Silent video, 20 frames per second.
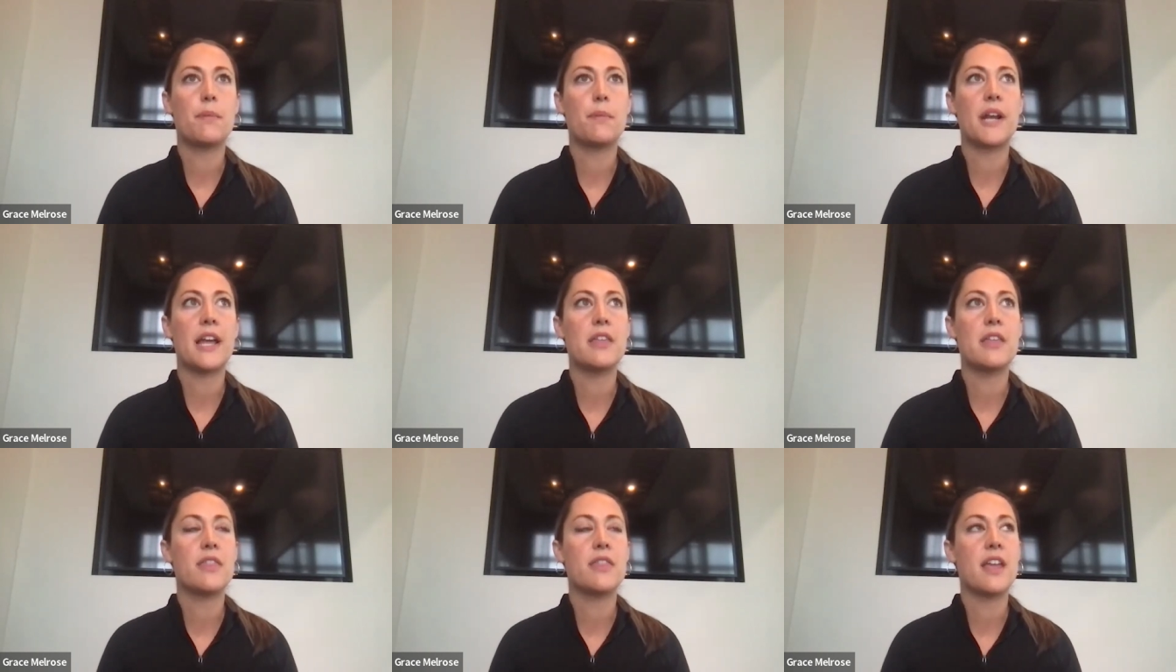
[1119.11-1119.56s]
but
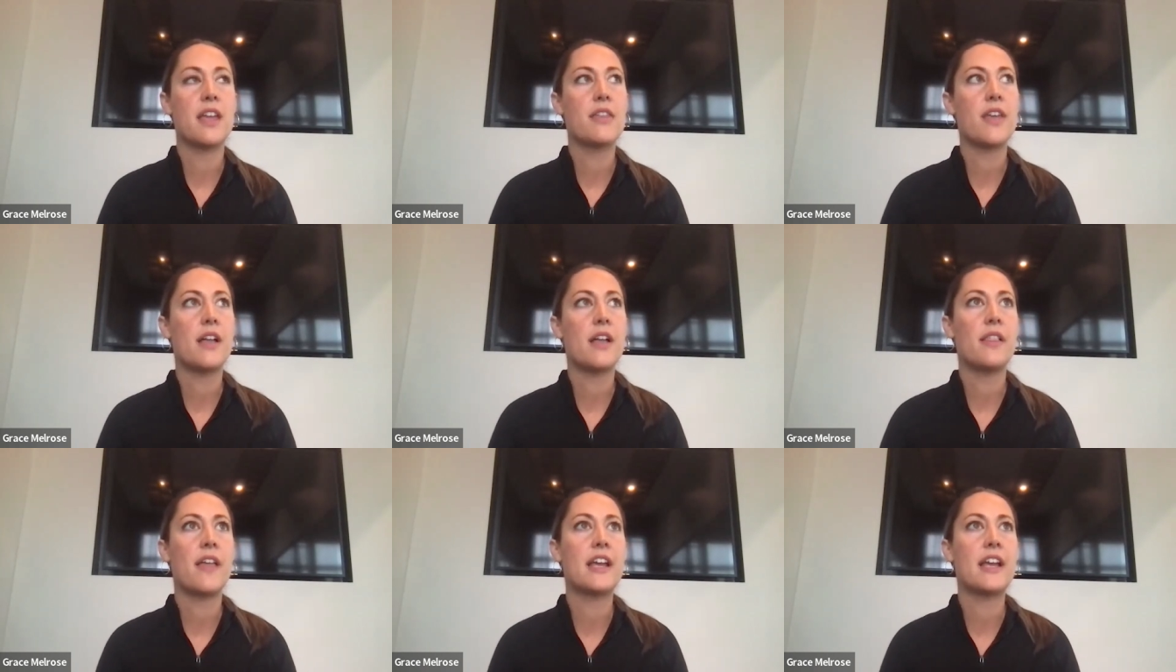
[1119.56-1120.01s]
I think
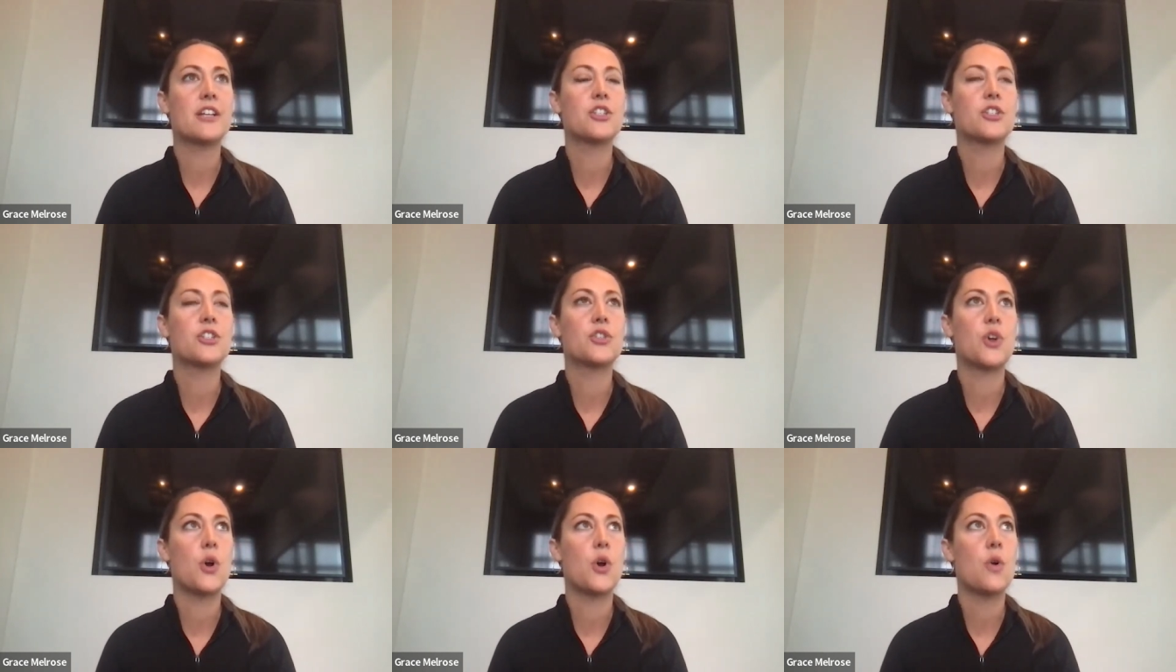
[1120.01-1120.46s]
that like
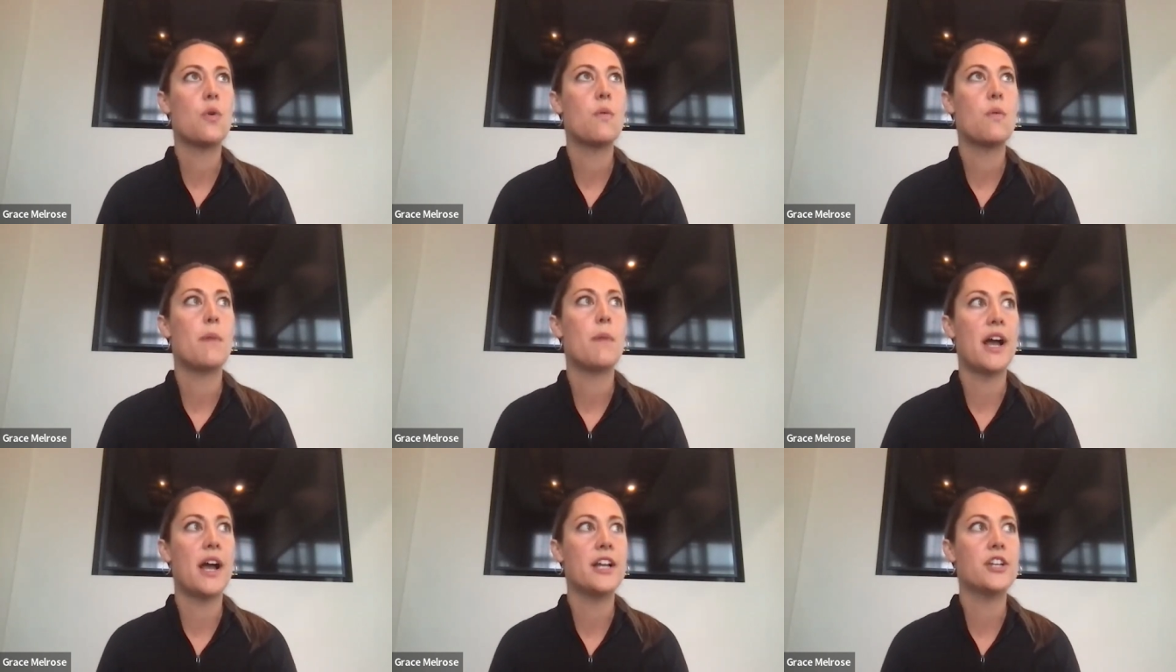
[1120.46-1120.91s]
so
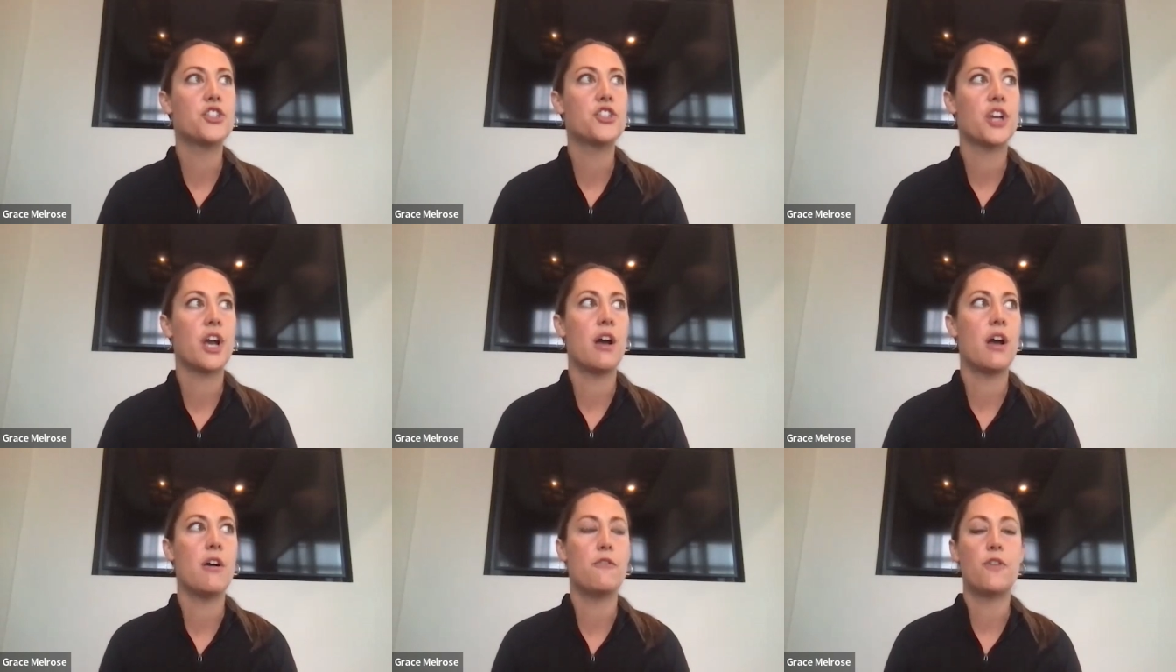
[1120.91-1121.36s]
much
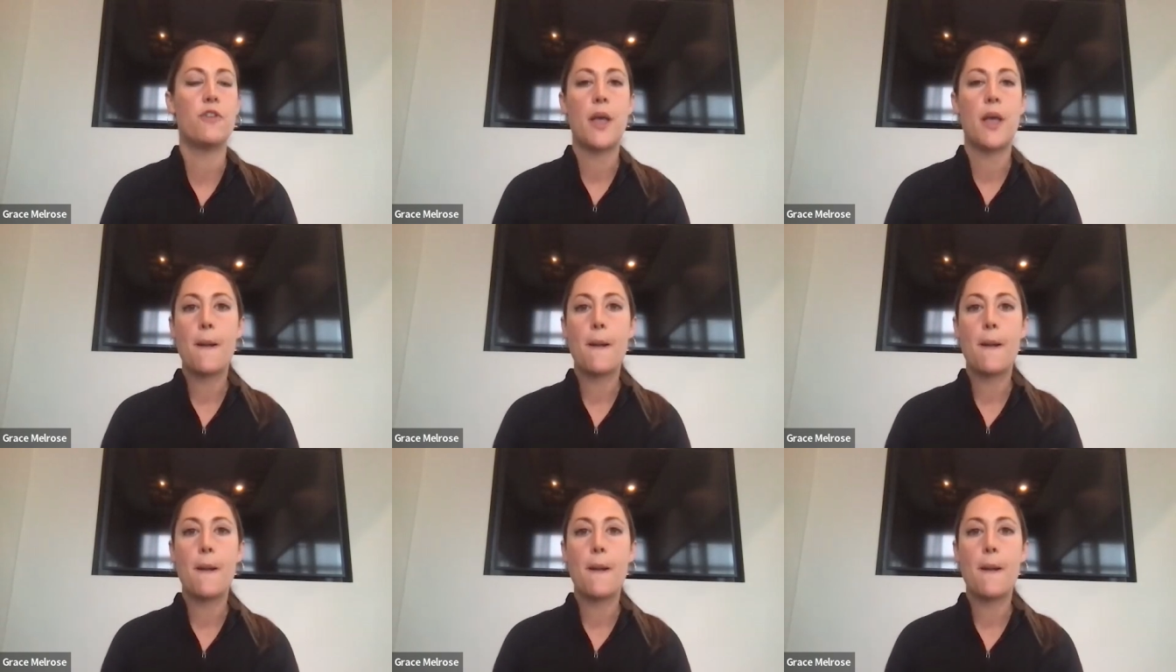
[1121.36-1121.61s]
of